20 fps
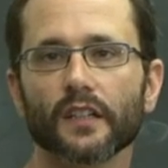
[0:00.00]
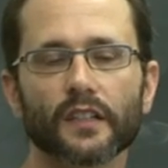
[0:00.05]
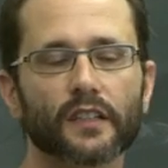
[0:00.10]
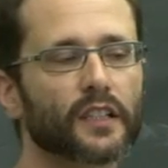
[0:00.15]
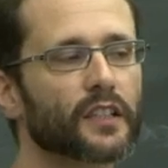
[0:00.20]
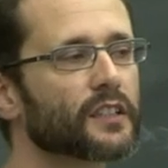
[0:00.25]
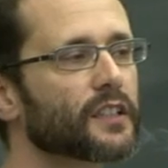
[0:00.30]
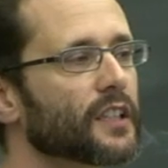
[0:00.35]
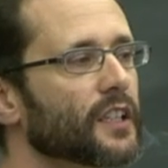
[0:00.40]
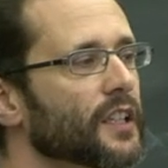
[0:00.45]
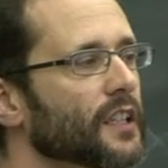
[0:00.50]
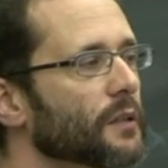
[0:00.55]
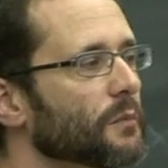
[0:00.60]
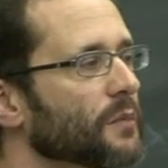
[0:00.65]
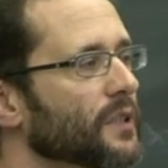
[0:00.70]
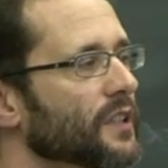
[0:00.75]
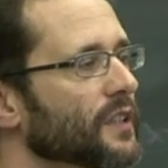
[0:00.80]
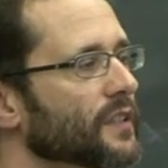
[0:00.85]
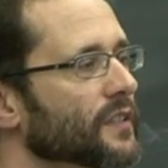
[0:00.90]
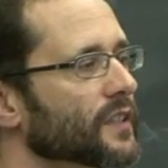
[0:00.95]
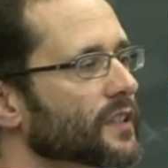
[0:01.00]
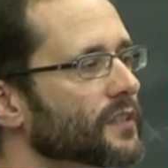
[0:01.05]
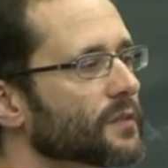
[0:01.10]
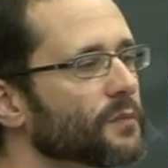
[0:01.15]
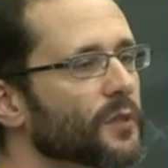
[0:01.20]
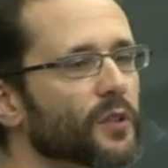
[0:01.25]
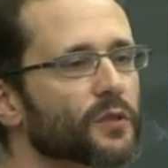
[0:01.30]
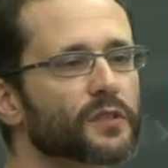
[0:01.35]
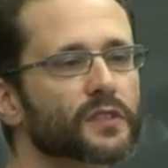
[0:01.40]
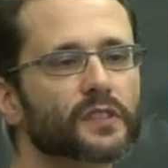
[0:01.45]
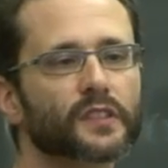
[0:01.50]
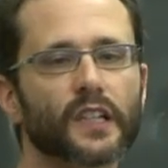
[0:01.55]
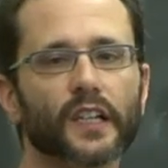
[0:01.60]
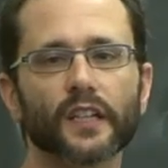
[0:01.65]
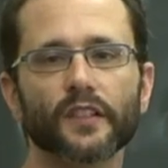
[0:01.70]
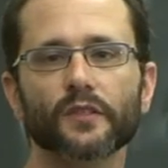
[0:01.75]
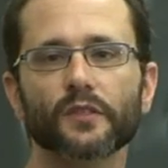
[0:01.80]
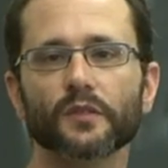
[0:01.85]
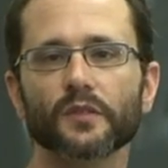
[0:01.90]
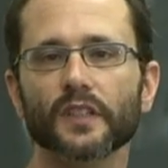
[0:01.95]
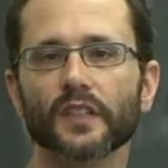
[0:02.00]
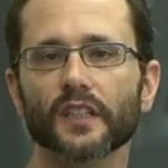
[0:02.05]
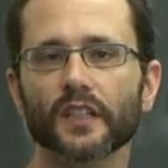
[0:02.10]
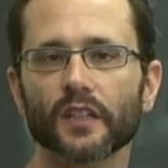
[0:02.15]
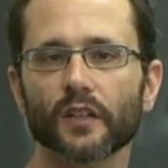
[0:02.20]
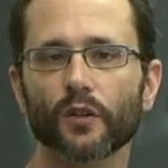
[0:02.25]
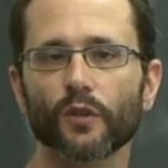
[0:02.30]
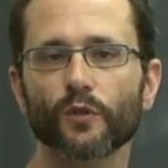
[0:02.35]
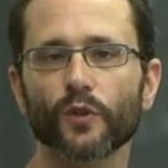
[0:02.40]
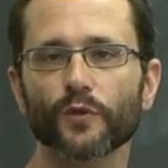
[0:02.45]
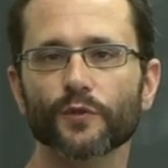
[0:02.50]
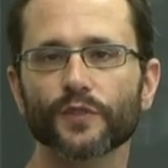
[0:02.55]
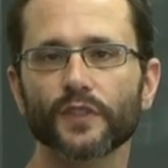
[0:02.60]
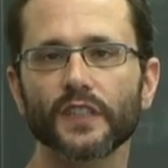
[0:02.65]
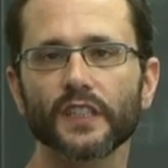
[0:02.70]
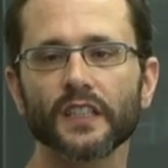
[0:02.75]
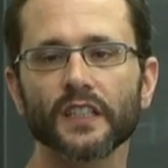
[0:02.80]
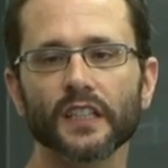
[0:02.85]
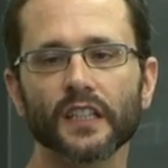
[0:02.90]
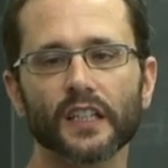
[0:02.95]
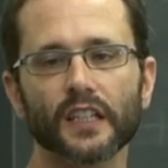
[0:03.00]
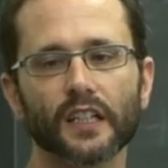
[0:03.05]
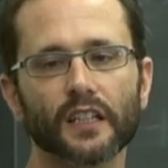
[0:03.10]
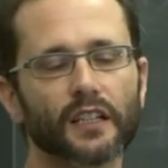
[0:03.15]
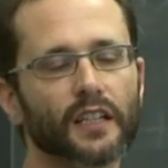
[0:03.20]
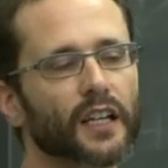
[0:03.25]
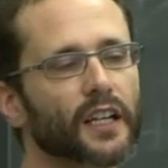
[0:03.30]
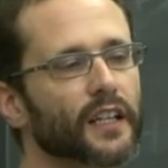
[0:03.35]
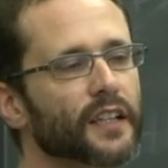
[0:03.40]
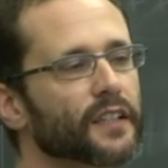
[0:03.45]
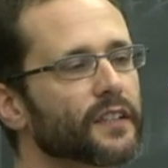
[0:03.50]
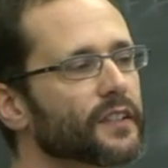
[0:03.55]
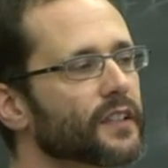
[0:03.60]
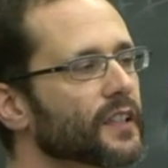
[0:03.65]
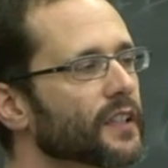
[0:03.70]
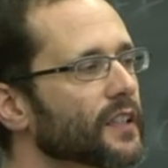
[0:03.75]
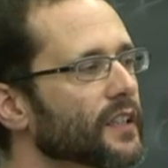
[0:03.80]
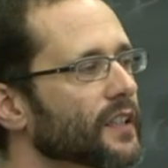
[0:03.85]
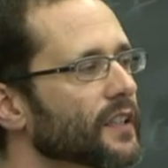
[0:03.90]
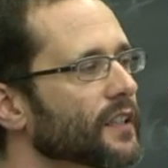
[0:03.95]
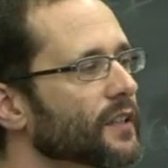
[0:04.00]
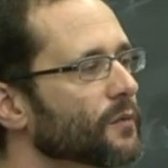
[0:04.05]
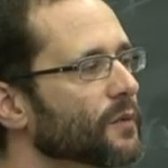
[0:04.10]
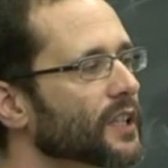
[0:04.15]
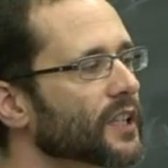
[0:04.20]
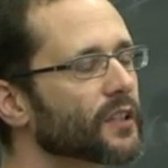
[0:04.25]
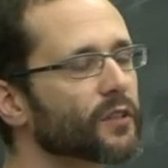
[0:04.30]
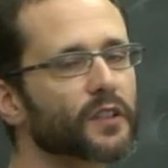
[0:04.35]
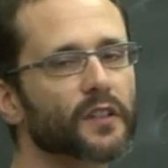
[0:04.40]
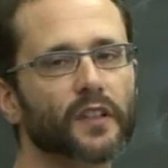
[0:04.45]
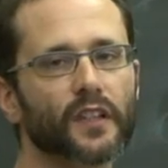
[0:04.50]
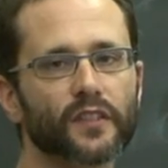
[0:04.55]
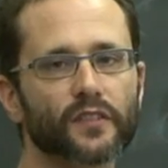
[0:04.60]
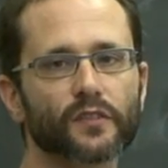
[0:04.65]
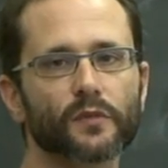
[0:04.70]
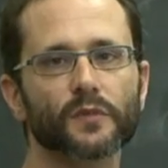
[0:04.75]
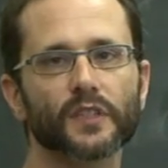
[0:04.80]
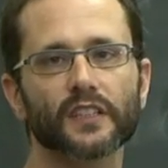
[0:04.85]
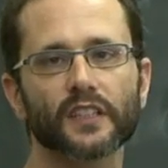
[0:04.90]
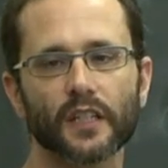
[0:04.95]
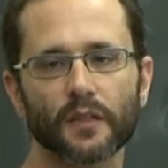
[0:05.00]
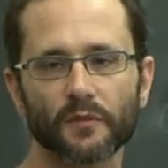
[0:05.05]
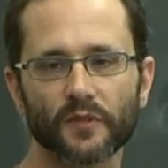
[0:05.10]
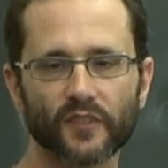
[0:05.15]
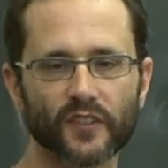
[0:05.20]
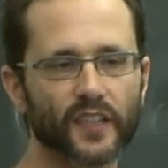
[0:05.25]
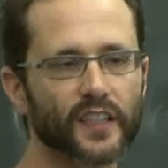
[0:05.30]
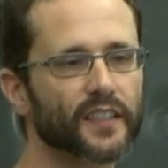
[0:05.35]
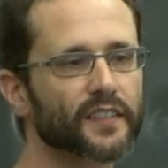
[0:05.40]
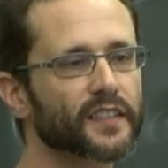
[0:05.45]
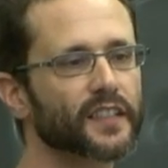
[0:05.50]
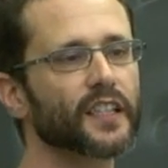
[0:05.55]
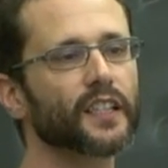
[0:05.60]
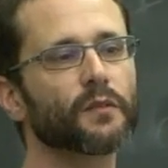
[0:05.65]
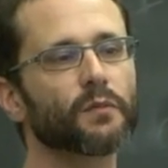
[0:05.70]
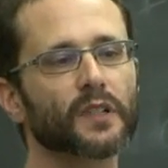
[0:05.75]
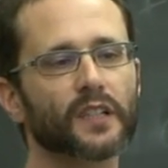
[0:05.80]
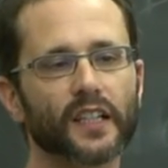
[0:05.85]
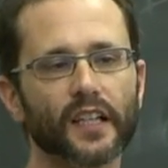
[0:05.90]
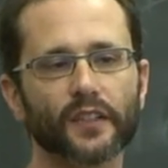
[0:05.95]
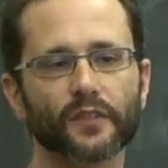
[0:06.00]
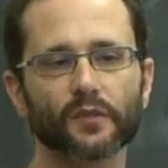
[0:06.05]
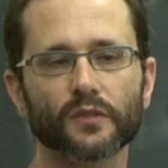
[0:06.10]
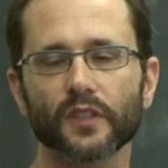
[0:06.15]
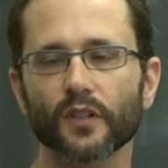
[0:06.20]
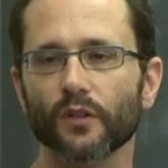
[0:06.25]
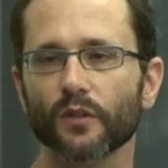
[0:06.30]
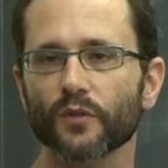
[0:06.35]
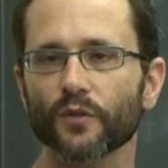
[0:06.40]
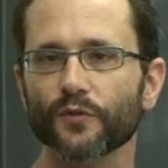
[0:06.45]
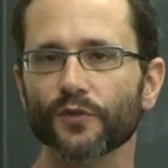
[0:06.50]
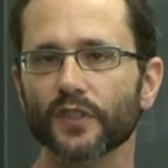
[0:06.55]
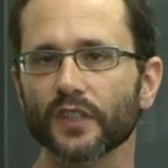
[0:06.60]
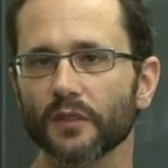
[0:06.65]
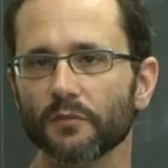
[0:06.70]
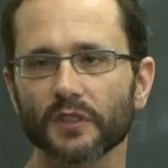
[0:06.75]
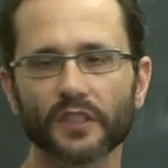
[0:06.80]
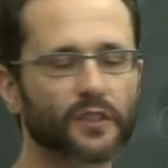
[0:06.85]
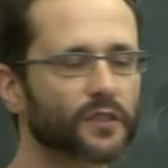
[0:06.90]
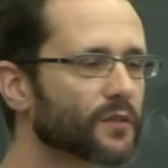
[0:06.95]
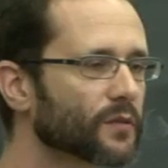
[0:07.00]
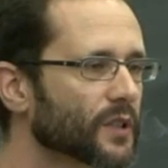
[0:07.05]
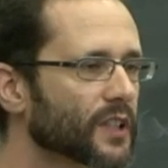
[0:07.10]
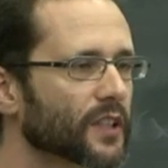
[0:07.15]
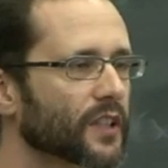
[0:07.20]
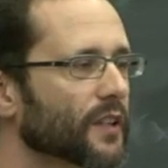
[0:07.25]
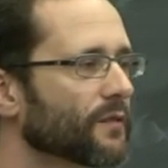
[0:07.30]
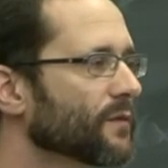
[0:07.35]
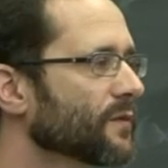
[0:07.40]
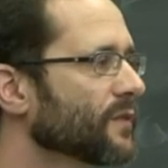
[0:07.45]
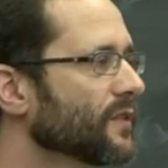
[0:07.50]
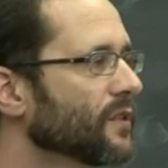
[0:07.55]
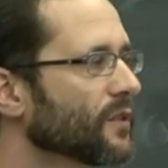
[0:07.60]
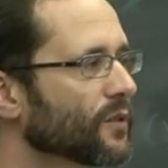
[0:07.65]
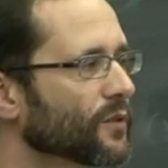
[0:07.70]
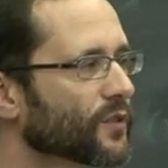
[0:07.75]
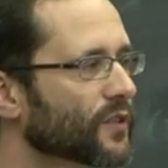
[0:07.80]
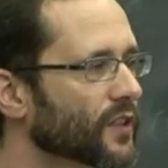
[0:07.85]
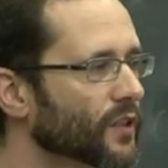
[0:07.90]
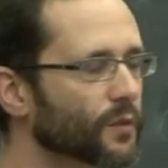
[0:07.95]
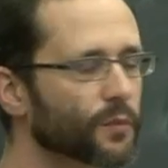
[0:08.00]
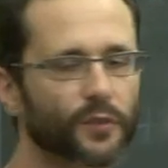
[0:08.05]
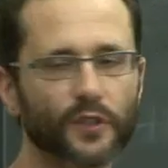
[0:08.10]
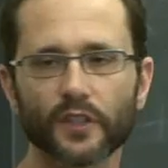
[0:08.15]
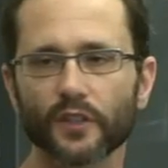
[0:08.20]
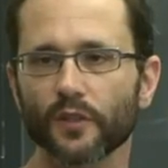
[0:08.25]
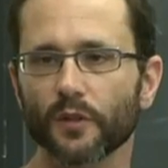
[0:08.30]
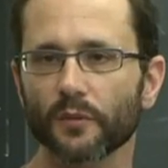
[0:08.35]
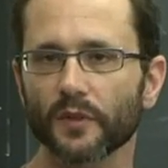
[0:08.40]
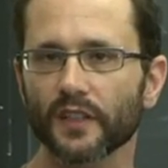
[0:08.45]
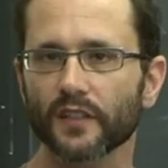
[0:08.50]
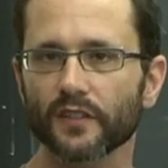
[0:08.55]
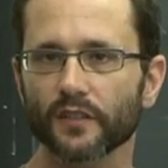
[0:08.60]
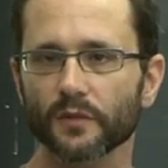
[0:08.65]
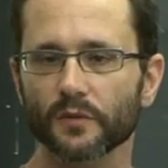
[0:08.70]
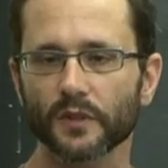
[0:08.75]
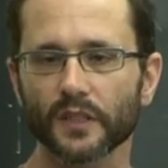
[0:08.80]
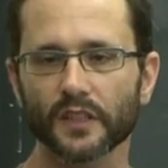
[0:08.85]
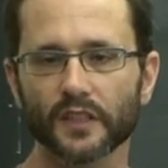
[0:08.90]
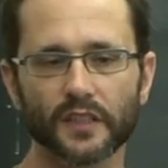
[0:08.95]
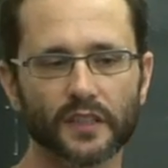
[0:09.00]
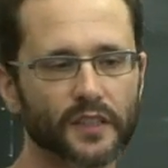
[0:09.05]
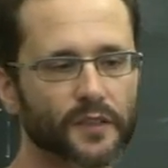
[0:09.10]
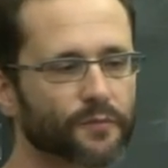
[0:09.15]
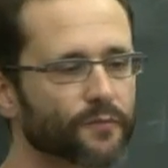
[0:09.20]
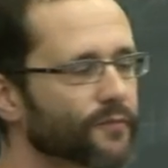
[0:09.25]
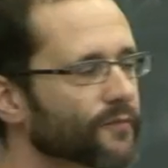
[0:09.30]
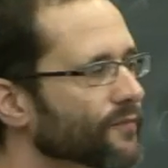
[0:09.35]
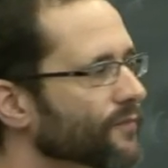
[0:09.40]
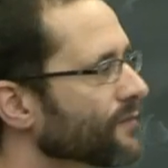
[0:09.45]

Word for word: that m is at most n to the o of d, and uh, we can assume that m say is equal n to the o of d because we can have you know zero polynomials. So we uh,